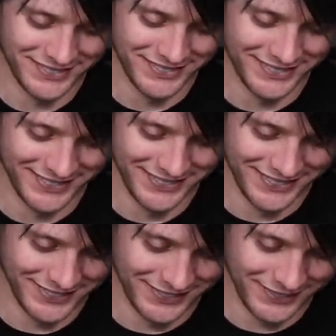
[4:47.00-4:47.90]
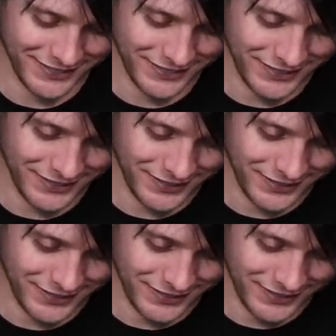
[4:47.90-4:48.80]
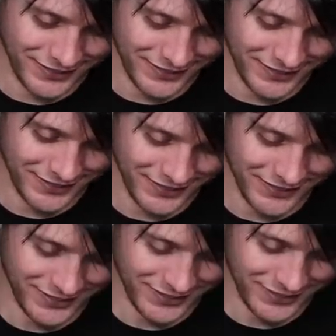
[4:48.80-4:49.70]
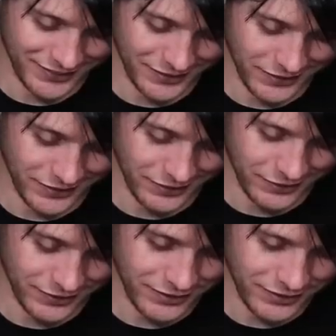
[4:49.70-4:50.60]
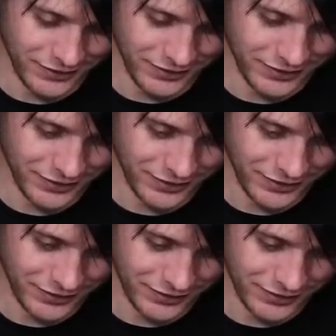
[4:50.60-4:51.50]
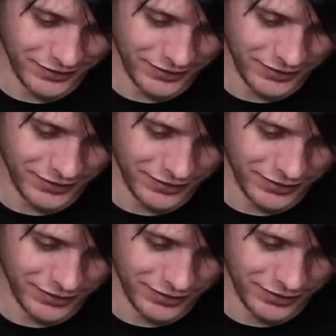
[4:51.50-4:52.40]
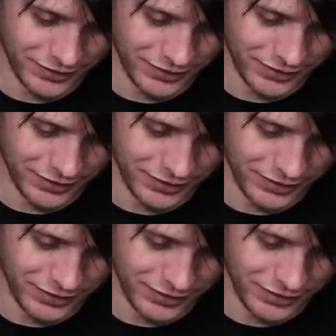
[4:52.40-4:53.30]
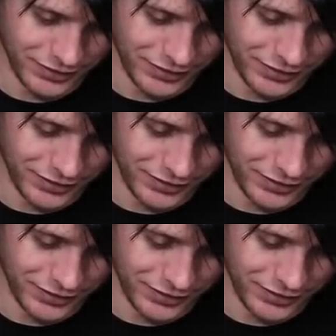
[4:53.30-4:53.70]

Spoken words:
(not speaking)